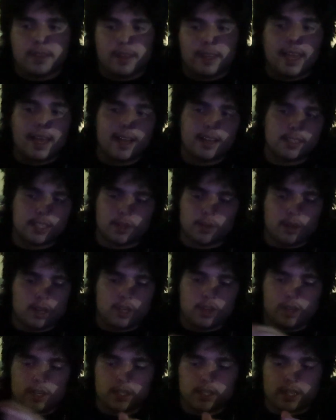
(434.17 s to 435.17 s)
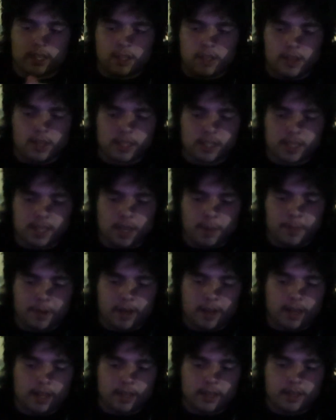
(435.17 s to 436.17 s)
Yeah. So you let's, just you just keep it
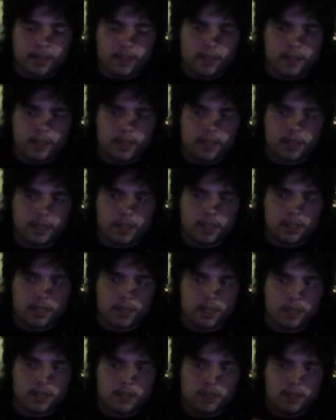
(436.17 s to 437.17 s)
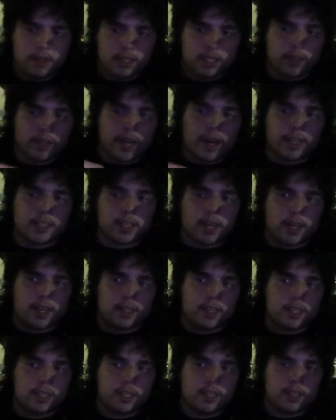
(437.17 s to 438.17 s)
on. Let's try it. So now it's on.
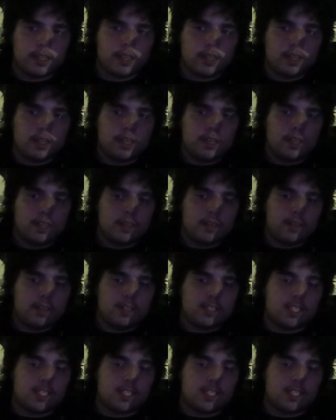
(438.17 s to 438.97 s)
Okay.